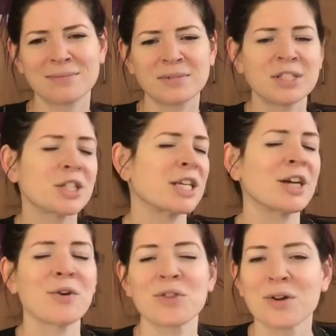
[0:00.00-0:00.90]
you're gonna
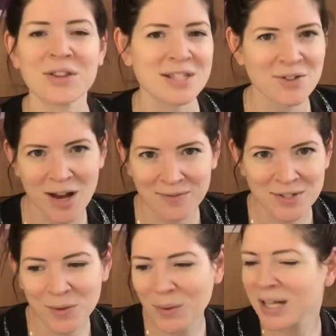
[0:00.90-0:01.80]
go through all these crafts so
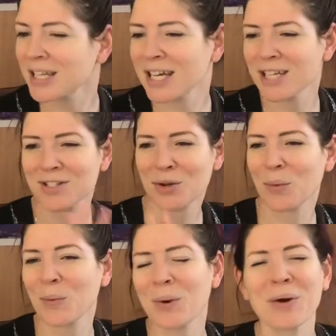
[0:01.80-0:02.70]
quickly, don't
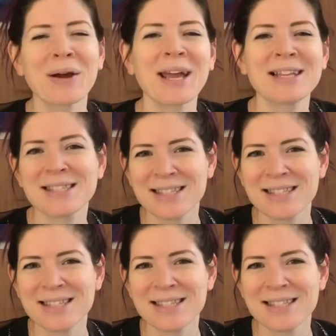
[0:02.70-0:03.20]
worry.